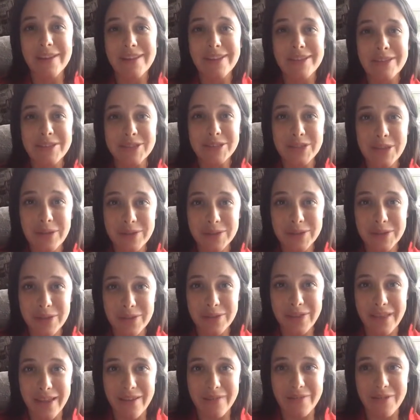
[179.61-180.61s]
so, so
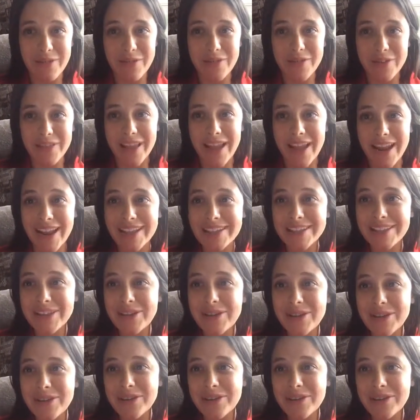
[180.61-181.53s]
thankful for that. I see all your